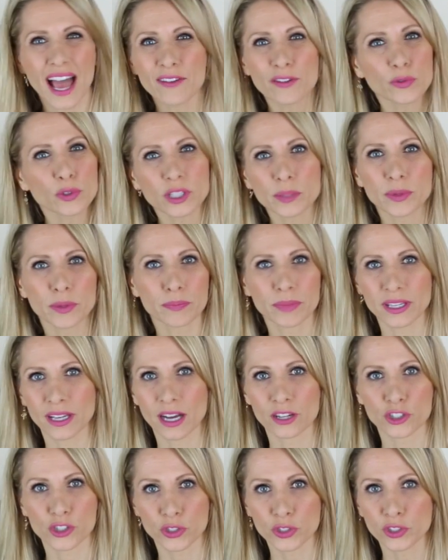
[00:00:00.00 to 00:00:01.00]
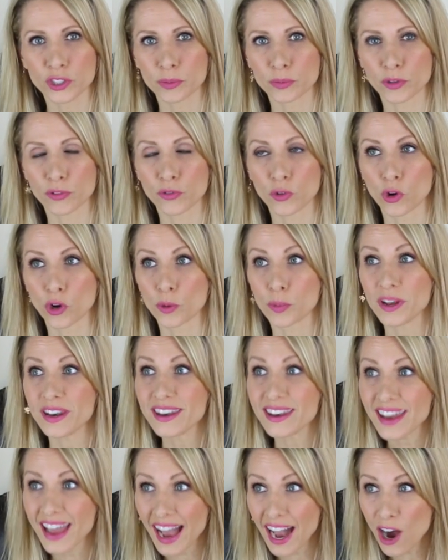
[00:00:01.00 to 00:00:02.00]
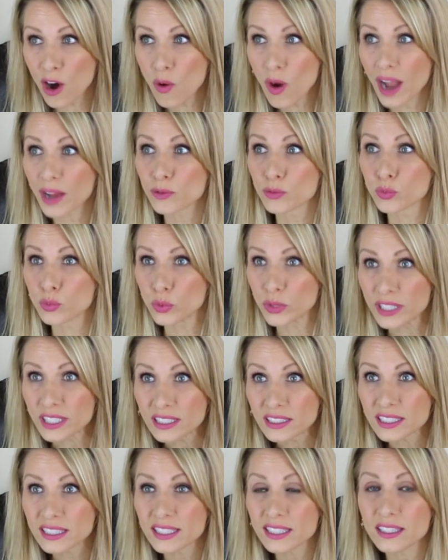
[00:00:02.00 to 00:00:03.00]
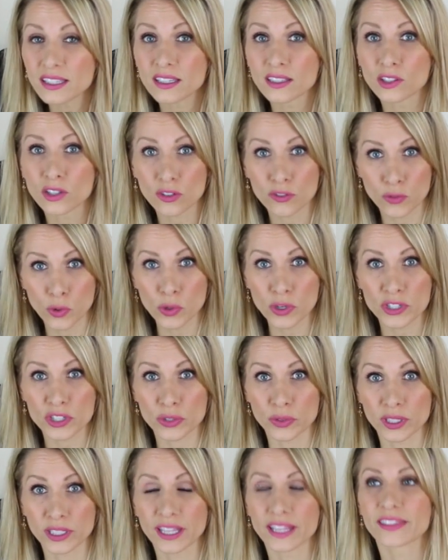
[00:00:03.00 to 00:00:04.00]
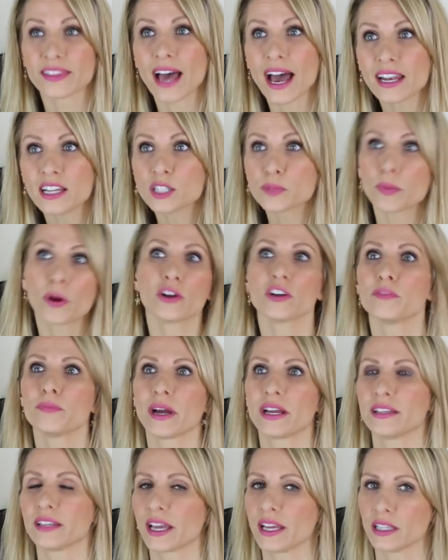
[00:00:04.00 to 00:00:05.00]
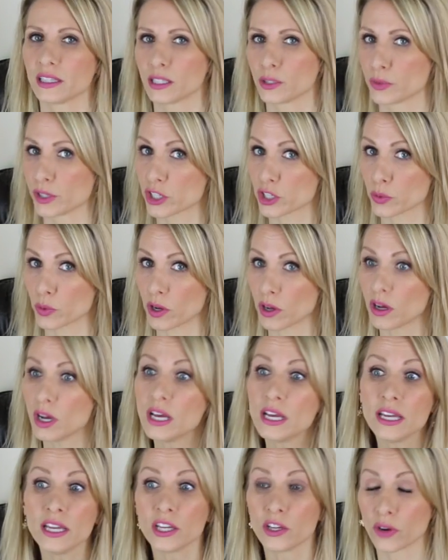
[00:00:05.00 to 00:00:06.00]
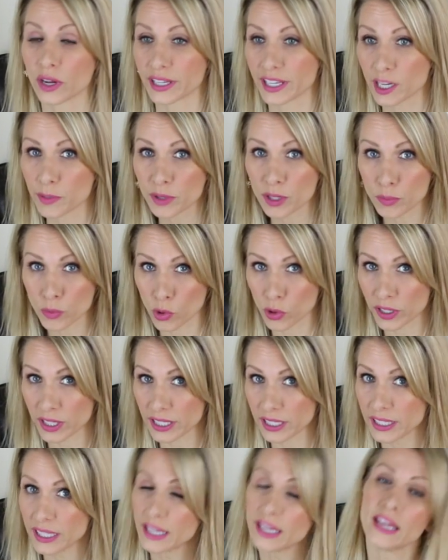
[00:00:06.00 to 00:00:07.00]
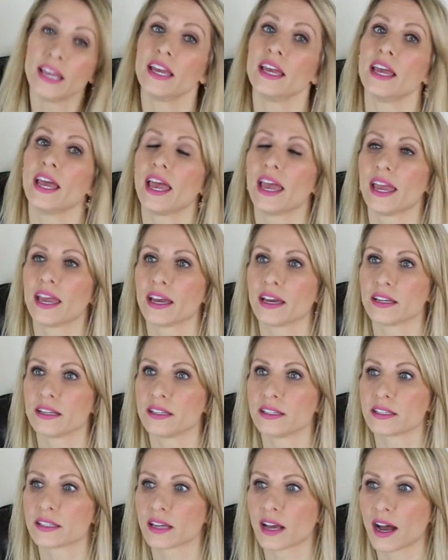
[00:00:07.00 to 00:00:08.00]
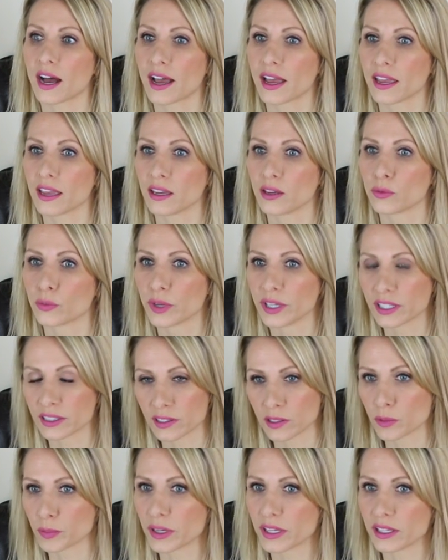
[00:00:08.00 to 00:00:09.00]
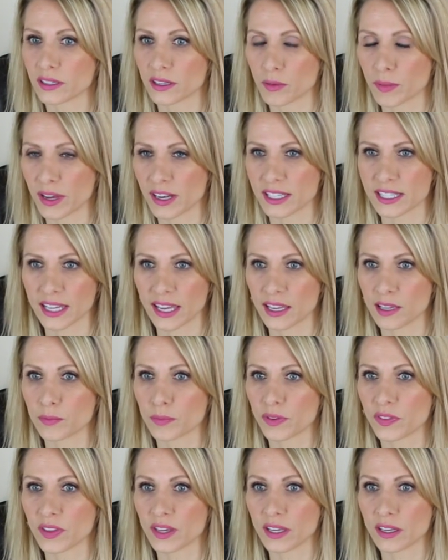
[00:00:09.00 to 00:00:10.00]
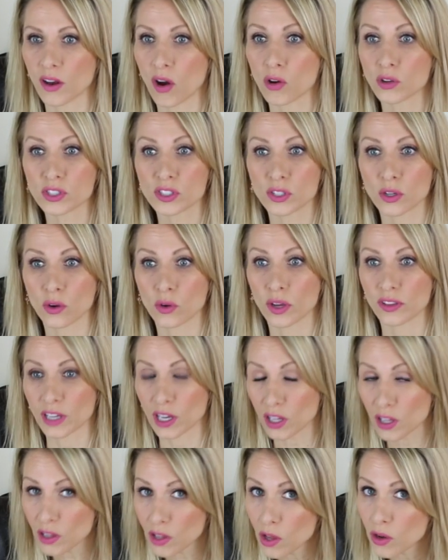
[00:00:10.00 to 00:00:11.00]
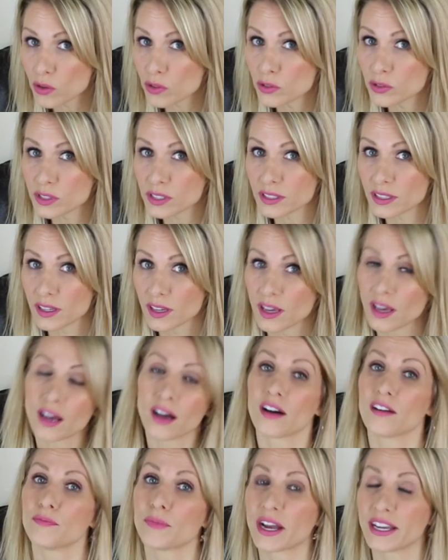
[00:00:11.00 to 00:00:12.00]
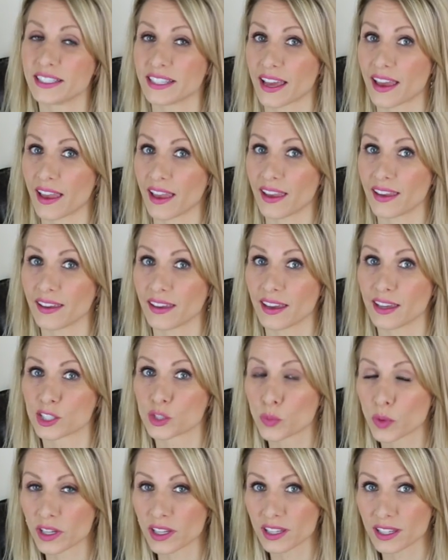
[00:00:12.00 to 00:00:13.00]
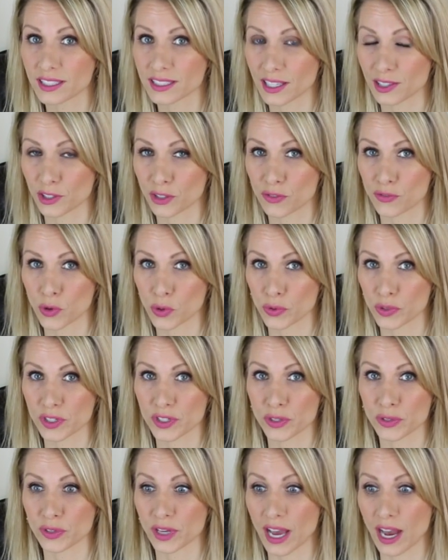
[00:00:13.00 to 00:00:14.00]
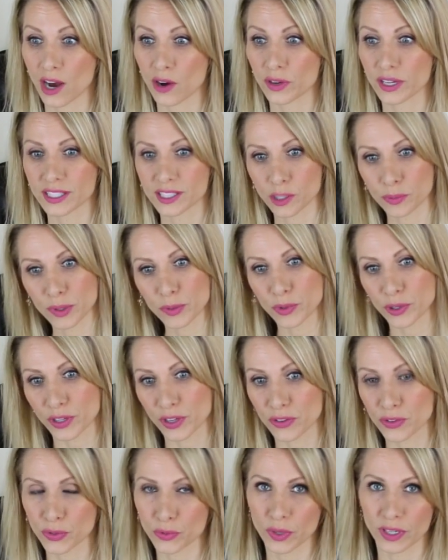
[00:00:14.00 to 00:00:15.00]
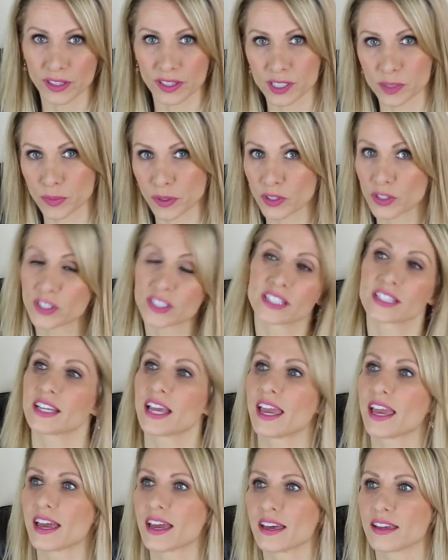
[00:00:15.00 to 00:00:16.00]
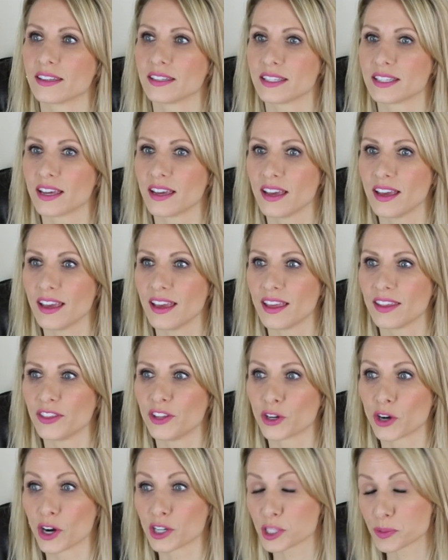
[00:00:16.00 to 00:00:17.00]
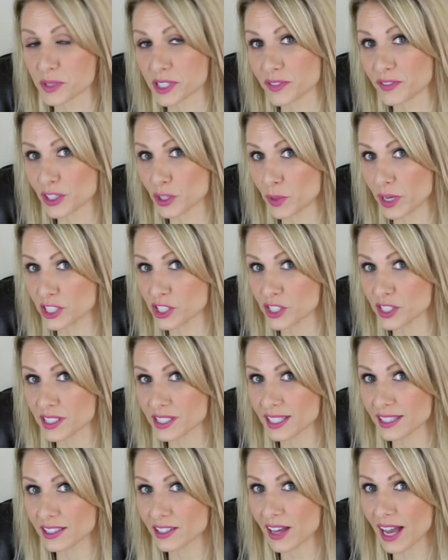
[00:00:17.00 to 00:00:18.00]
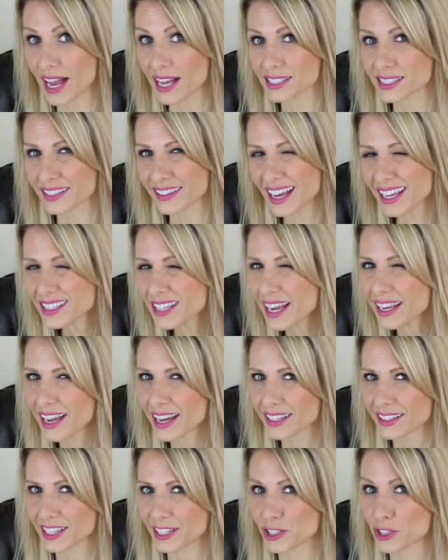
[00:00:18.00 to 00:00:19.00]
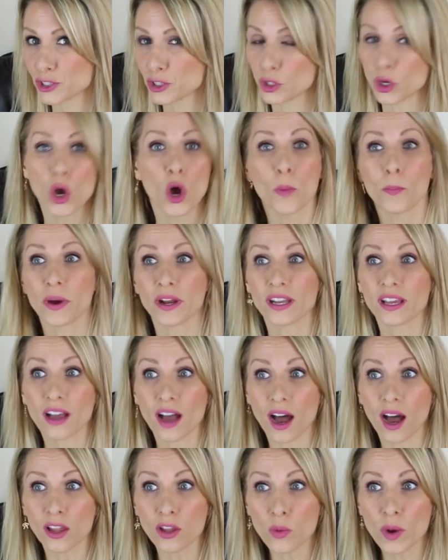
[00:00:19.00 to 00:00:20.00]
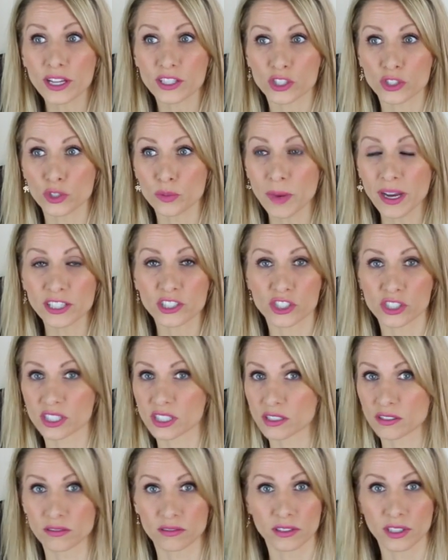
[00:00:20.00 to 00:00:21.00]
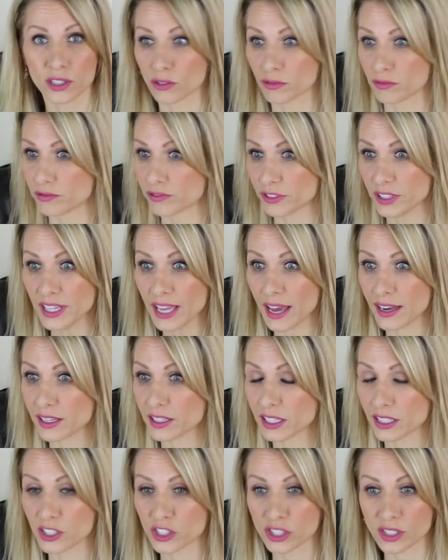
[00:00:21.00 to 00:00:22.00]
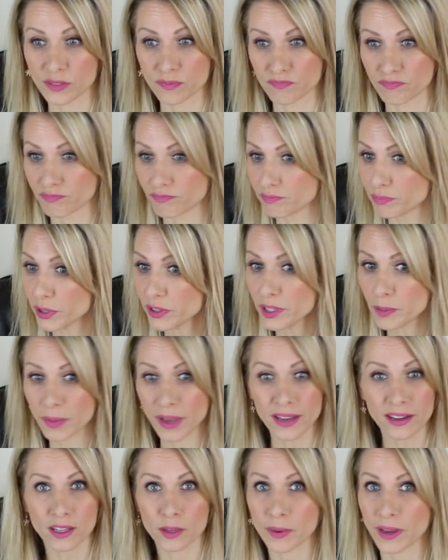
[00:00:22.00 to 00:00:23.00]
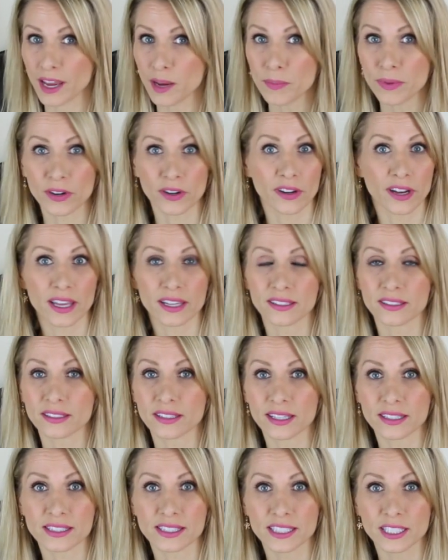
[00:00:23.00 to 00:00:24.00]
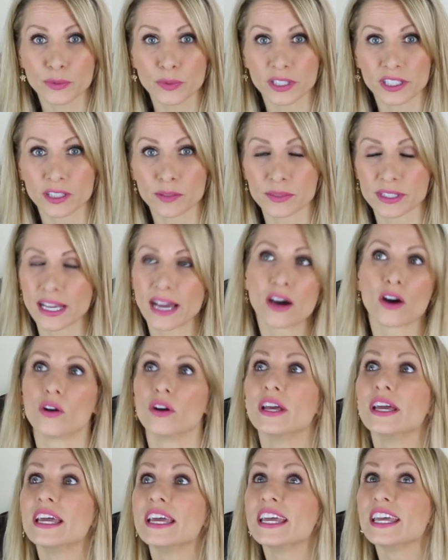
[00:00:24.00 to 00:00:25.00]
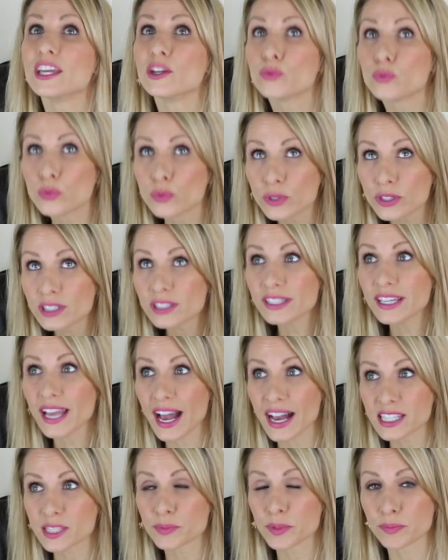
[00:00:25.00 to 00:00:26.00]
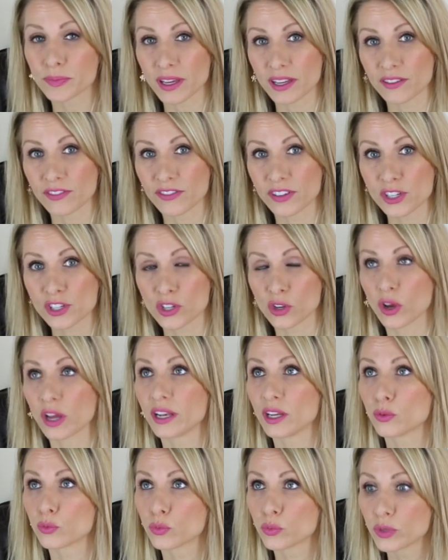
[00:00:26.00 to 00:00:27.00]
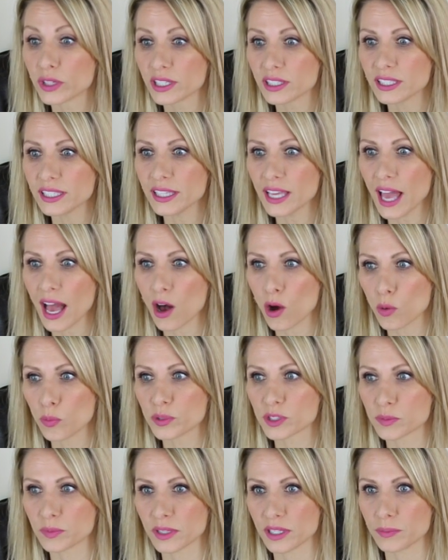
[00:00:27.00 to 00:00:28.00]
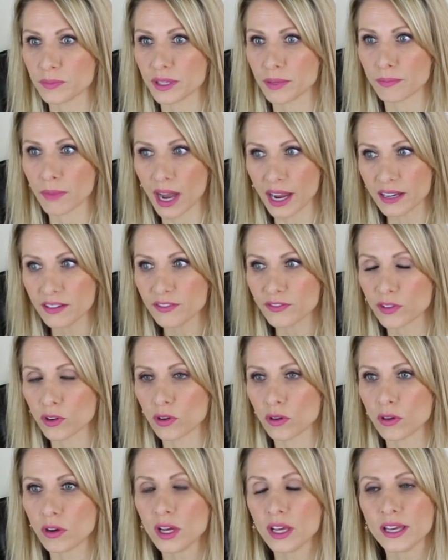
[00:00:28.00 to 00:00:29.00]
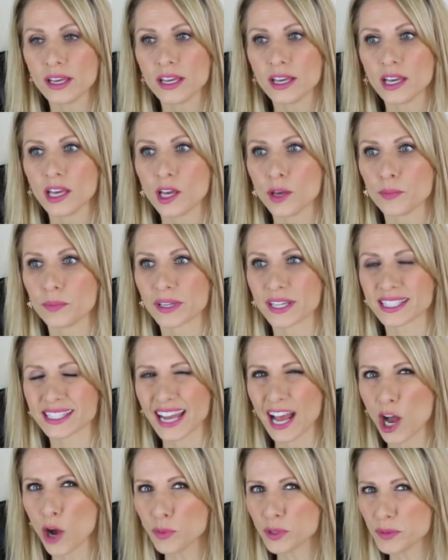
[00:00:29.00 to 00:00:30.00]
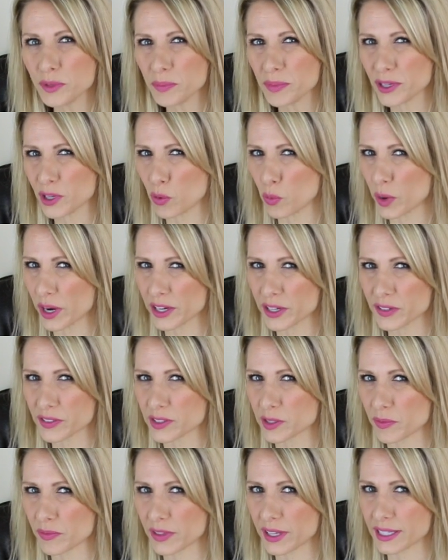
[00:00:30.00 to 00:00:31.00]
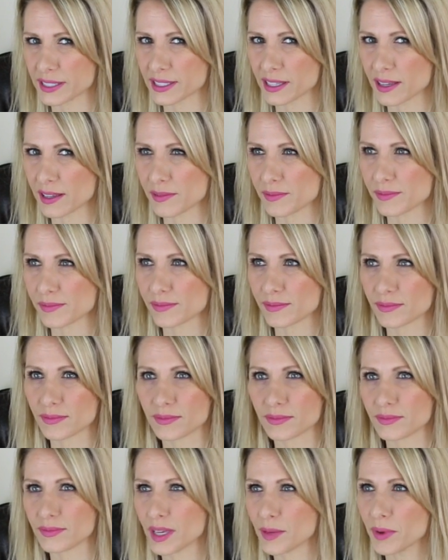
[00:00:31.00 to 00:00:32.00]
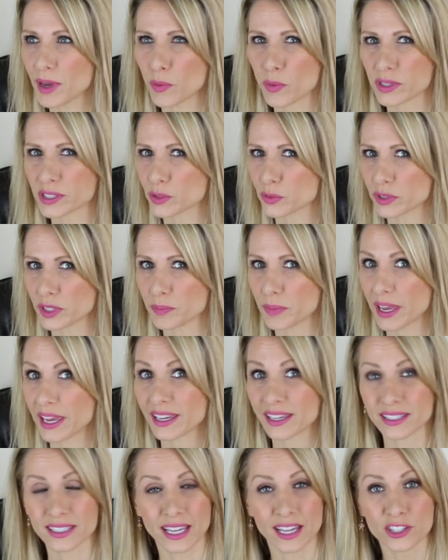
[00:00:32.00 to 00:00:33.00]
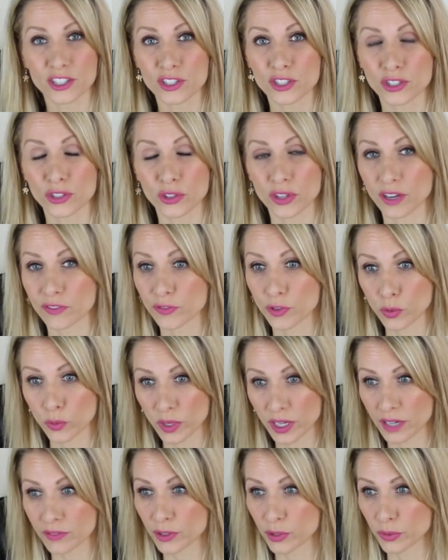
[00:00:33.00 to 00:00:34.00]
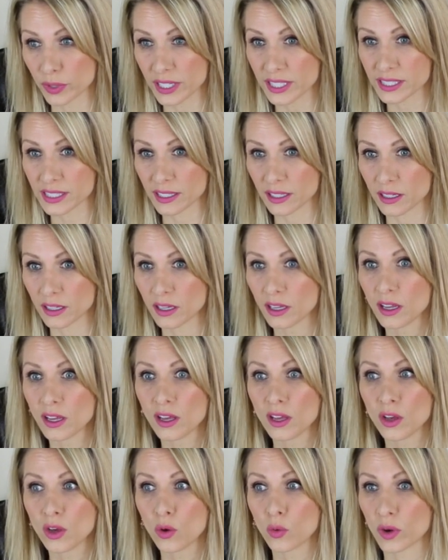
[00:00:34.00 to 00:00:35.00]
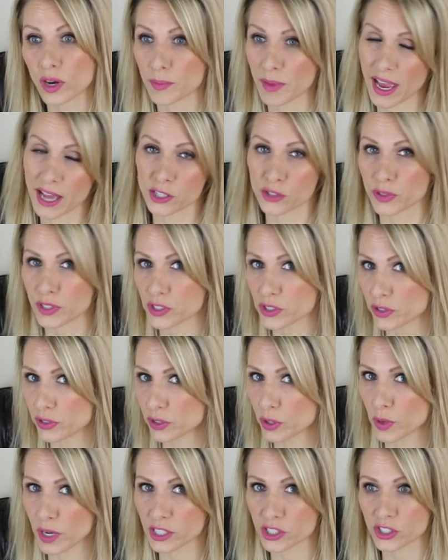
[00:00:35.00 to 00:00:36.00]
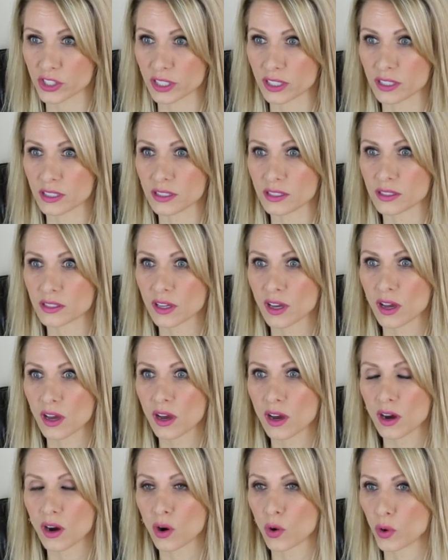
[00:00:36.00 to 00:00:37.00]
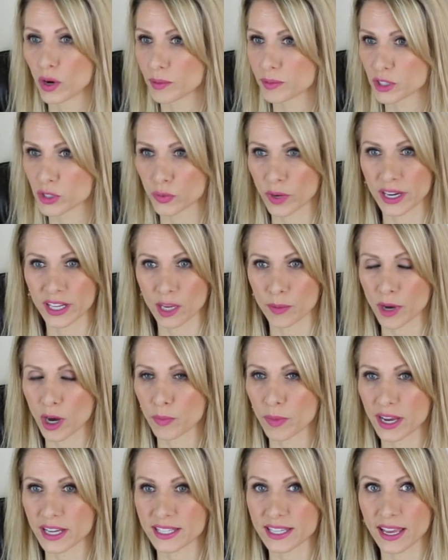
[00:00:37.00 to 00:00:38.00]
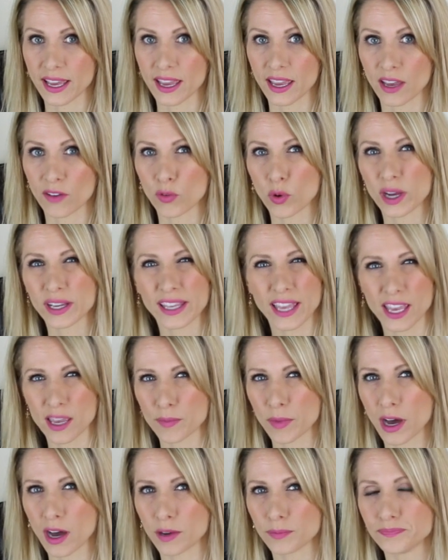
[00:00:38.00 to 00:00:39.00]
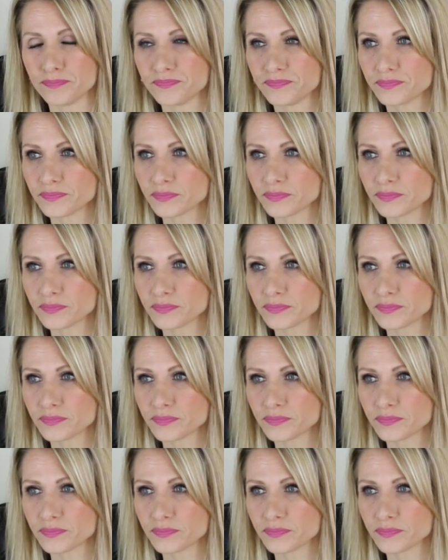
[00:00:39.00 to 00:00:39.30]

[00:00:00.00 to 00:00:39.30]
haven't really been big on journaling before. But now I really look forward to it. Like, that is part of my nightly ritual. I get up in the morning and I read a little bit and I'll meditate, but then also at the close of my day, it's one of the things I look forward to now, is I'll be working through one of these books, and there are specific questions that they'll ask, and that I kind of like too. But otherwise, you might just, freehand it, and just put the pen to the paper and see what comes out. It really has been beneficial, and it really helps me be mindful, because it helps me be aware of some things that maybe I wasn't really paying attention to, that for whatever reason, when I'm answering certain questions, or when I'm just writing about my day, of what came up,